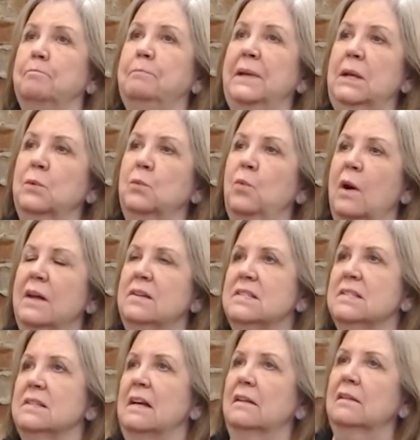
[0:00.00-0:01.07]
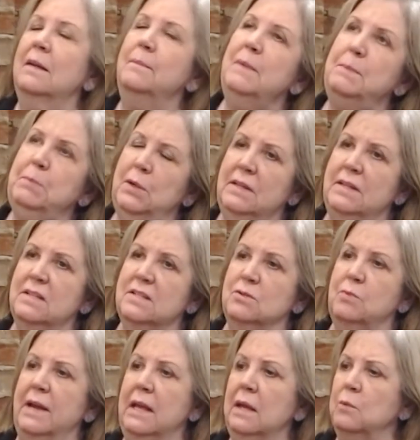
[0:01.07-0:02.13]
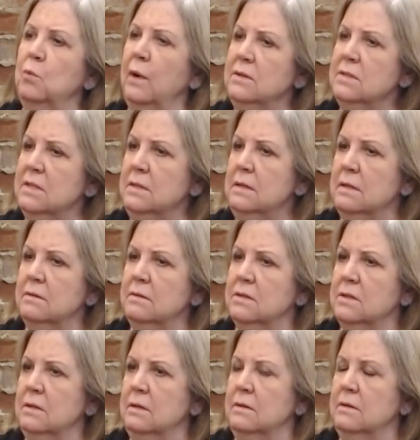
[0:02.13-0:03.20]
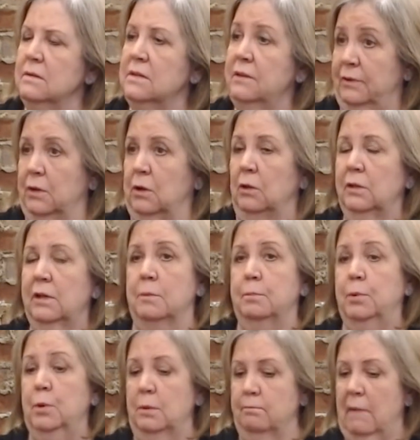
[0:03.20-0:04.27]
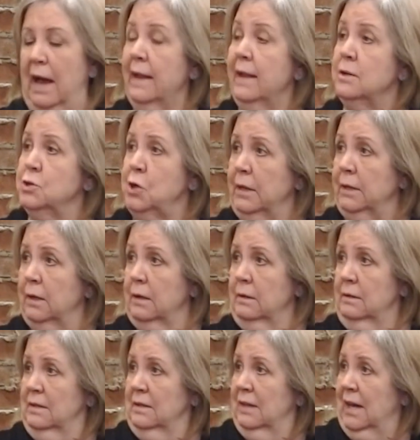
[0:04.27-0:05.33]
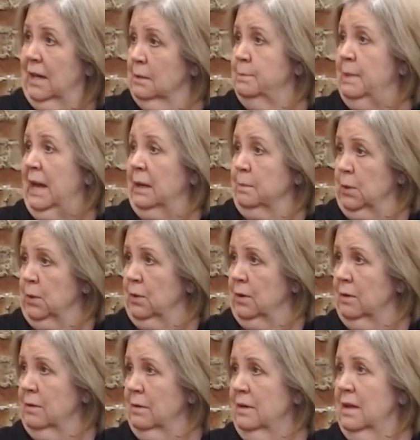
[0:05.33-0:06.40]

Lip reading: but let me put it this way, it wasn't difficult. It put my agenda on the back burner.